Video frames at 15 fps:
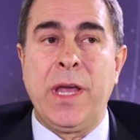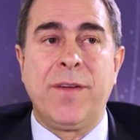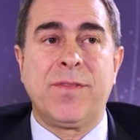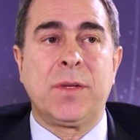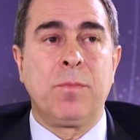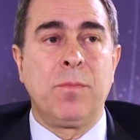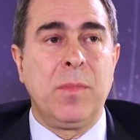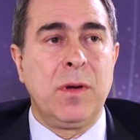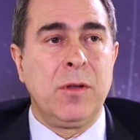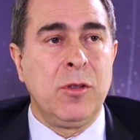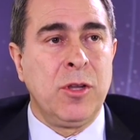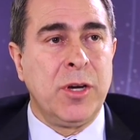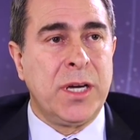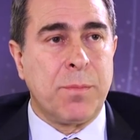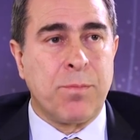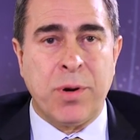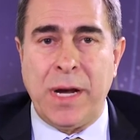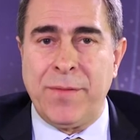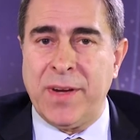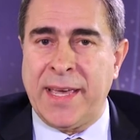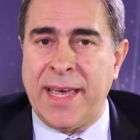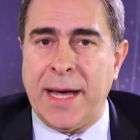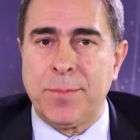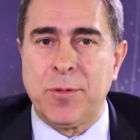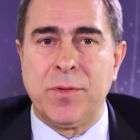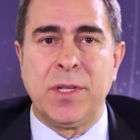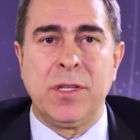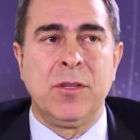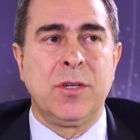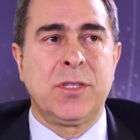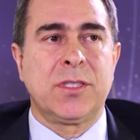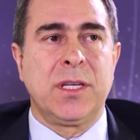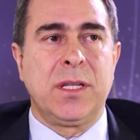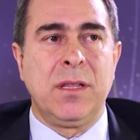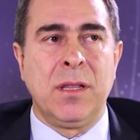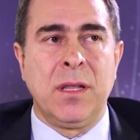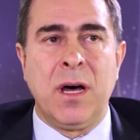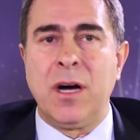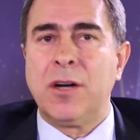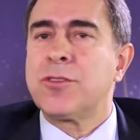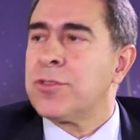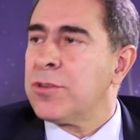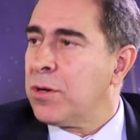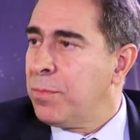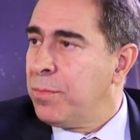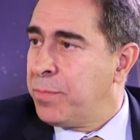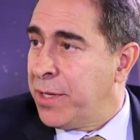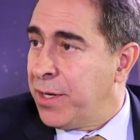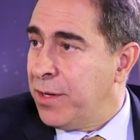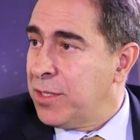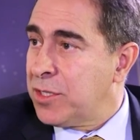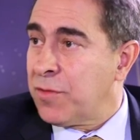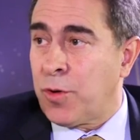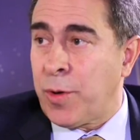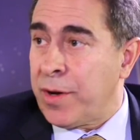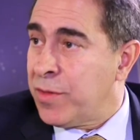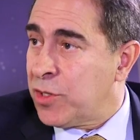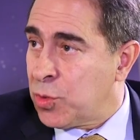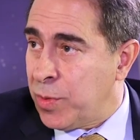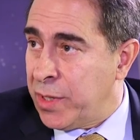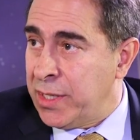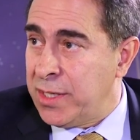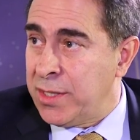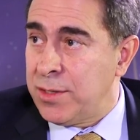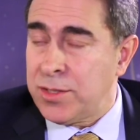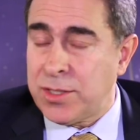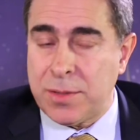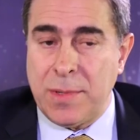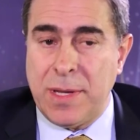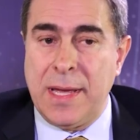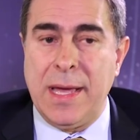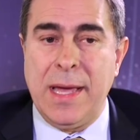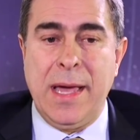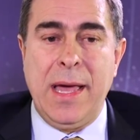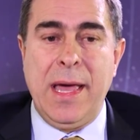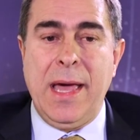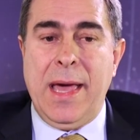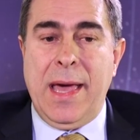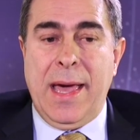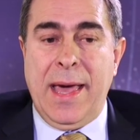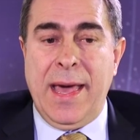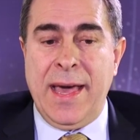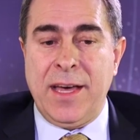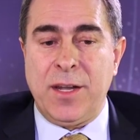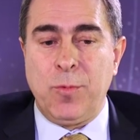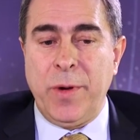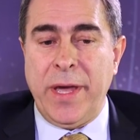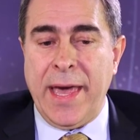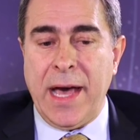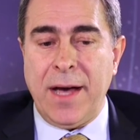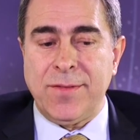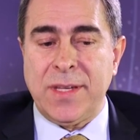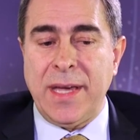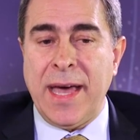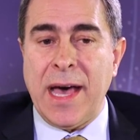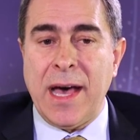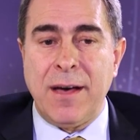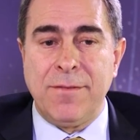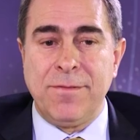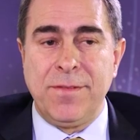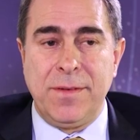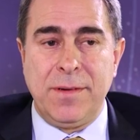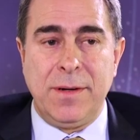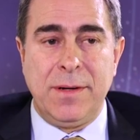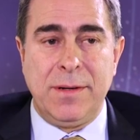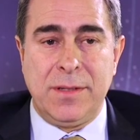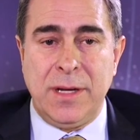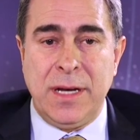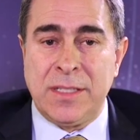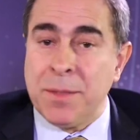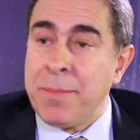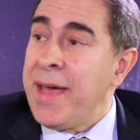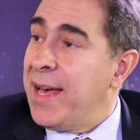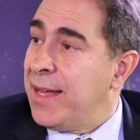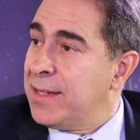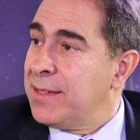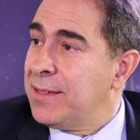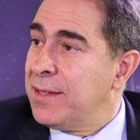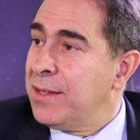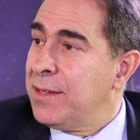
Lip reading: We have to look at private capital that looks at long-term periods of greater than 20 years. And we have to have demand.